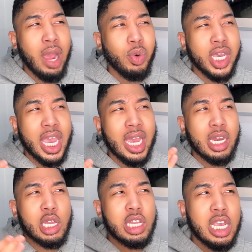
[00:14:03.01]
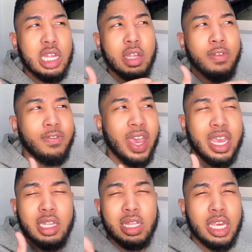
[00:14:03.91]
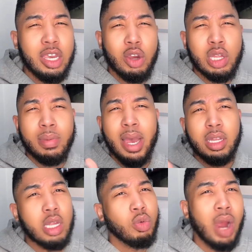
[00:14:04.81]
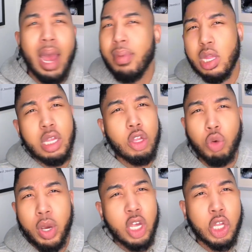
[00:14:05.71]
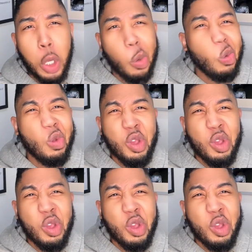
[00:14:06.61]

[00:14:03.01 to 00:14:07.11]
would Candiace need to fake tears about this Robyn situation?